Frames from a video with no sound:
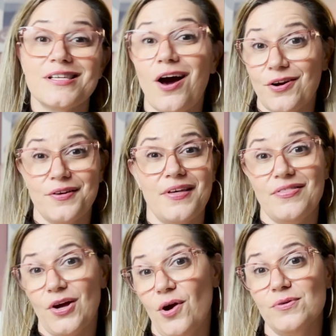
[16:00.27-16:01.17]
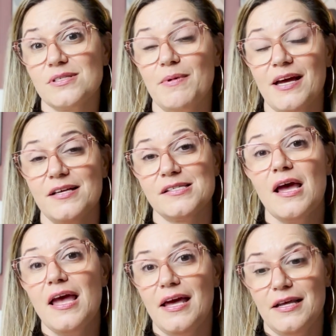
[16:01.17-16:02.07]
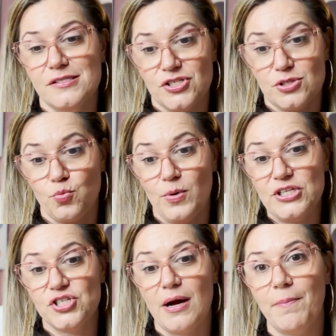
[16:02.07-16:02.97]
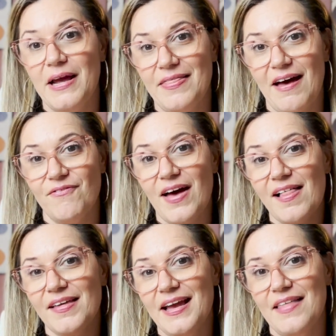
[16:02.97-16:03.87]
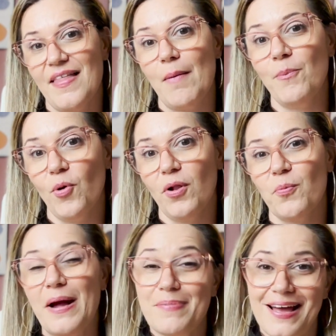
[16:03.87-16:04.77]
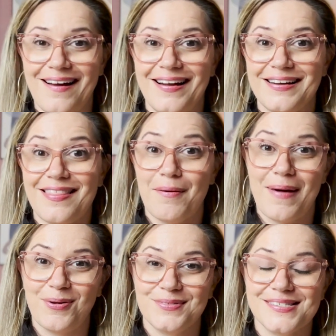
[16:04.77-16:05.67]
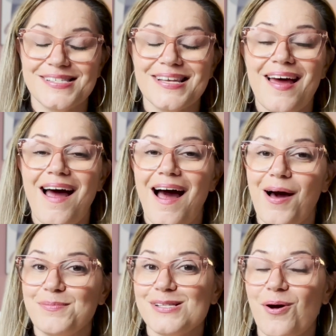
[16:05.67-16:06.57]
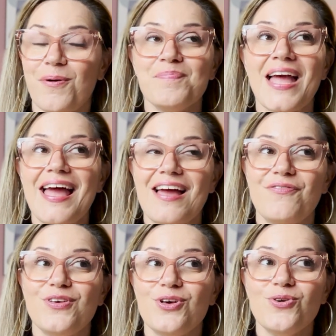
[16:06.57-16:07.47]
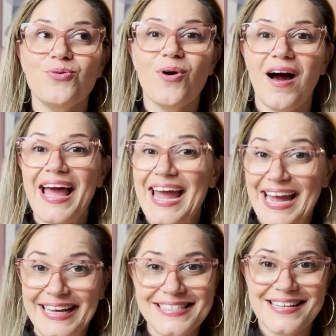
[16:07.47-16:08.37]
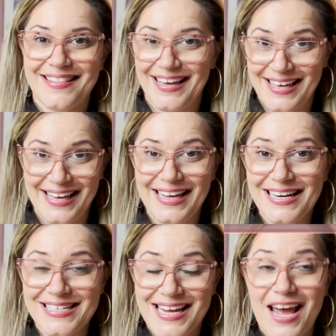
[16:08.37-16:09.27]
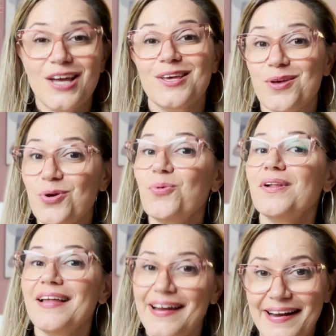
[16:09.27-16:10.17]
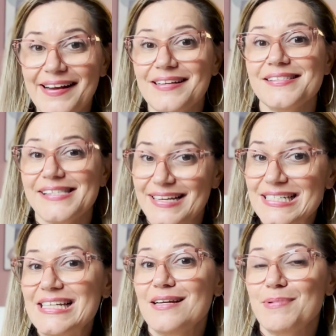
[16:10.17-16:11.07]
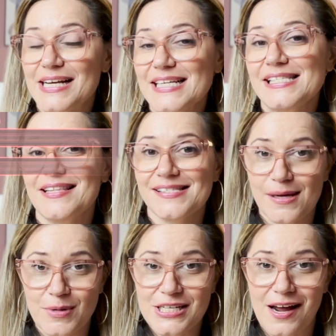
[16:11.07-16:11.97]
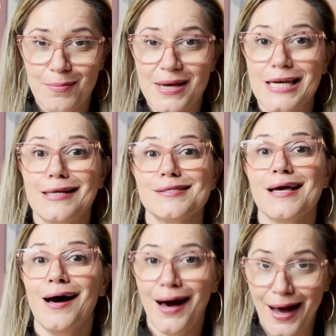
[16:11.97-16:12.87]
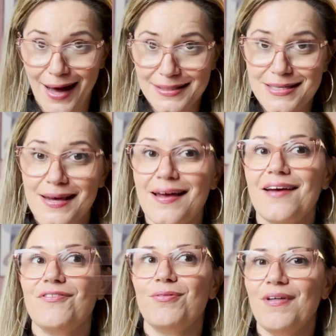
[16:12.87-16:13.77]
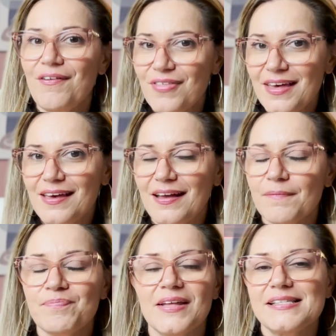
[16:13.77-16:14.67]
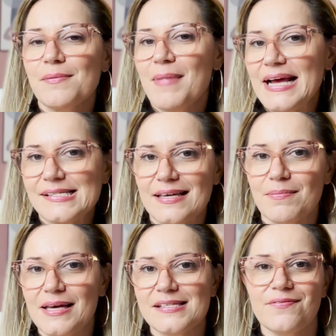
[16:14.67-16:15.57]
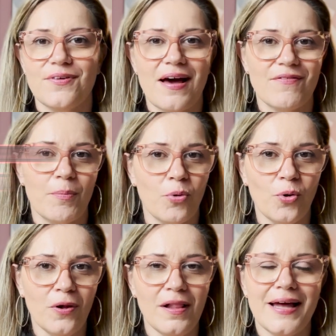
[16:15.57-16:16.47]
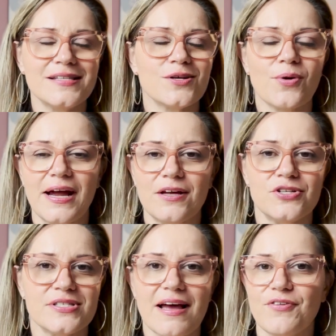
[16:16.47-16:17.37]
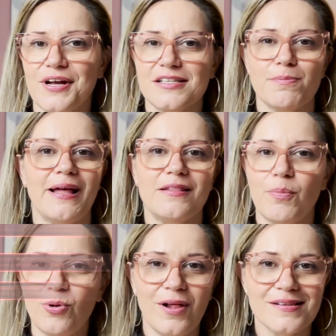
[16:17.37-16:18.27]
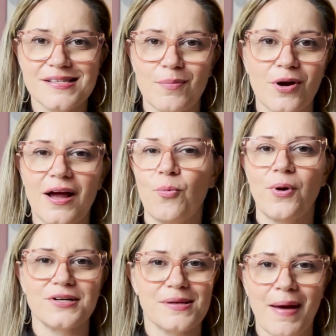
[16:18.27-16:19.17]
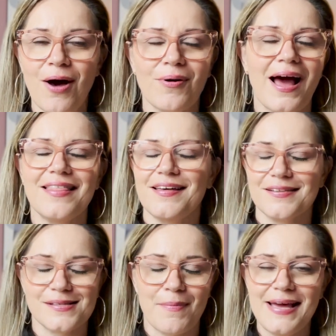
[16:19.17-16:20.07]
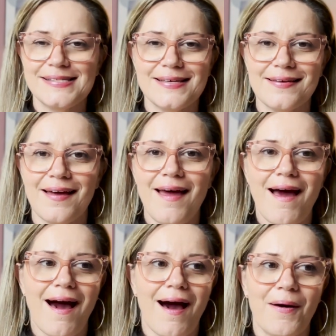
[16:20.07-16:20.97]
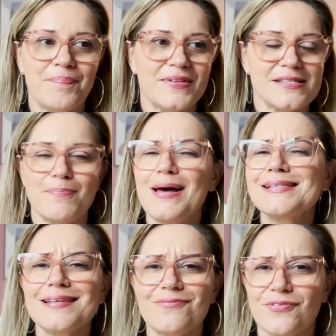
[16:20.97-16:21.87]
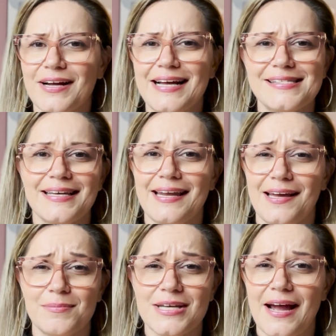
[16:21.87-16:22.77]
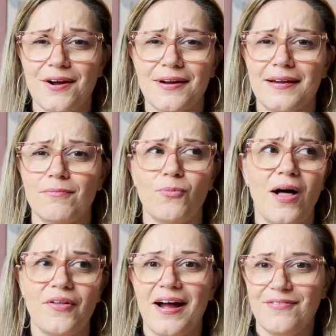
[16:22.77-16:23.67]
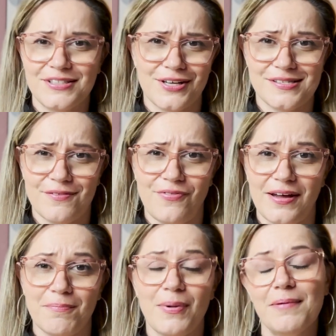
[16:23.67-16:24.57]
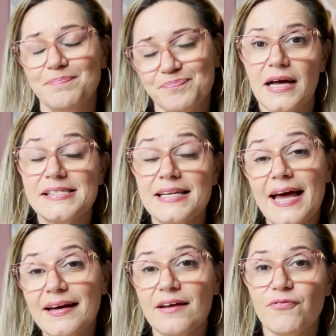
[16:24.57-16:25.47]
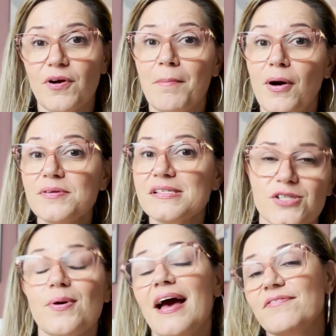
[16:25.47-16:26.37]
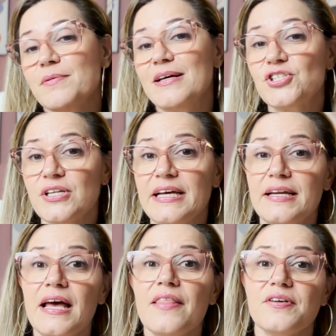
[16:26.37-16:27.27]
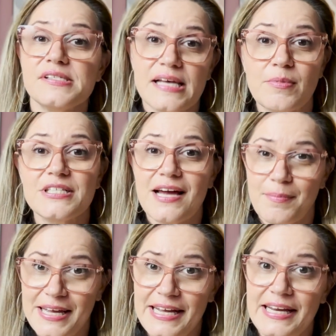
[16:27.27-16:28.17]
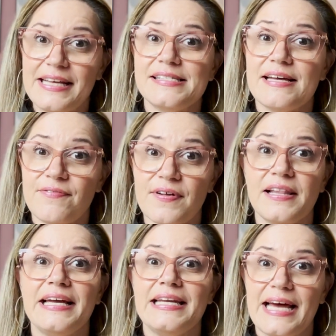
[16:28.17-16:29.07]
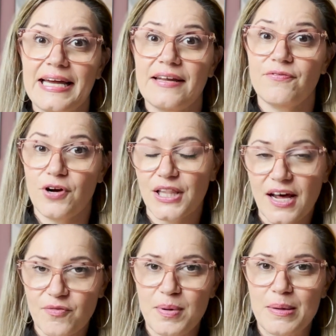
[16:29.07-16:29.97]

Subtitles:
hotter than the coast because it is just ridged up in that valley, in that bowl right behind the mountains. So if you hate the heat, you will hate Santee because in the summertime, it is hot. If you love the heat, it's amazing because if you have a pool, it's great. You just have your kids play in the pool all summer. It wears them out. I think it's amazing. It's the best thing for kids and getting them tired and while they're having tons of fun, but it's a negative for most. So I have to mention it. The summertime heat is definitely a negative for a lot of